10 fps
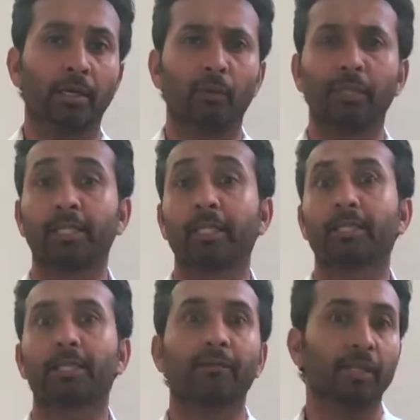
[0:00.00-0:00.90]
you would see
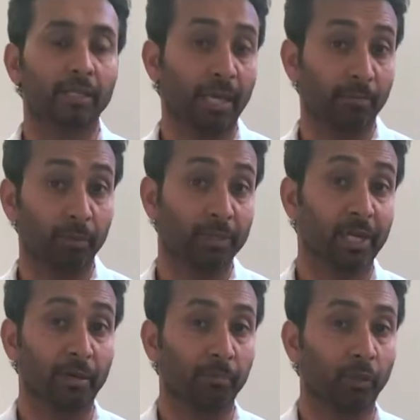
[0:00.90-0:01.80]
7 to
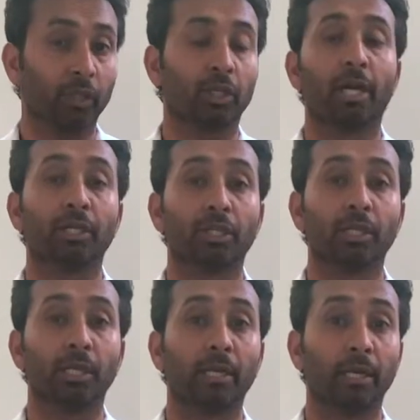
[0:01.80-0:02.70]
10%
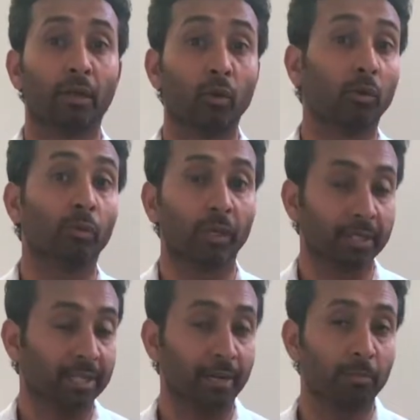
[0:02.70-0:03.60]
appreciation in a local real
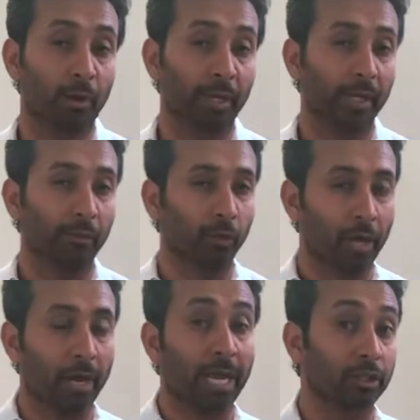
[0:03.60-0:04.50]
estate market, and we're
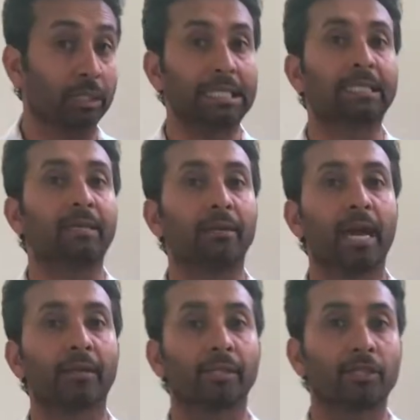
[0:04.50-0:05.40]
not actually seeing
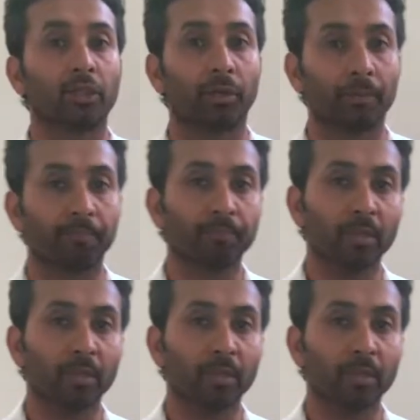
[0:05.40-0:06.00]
that this year.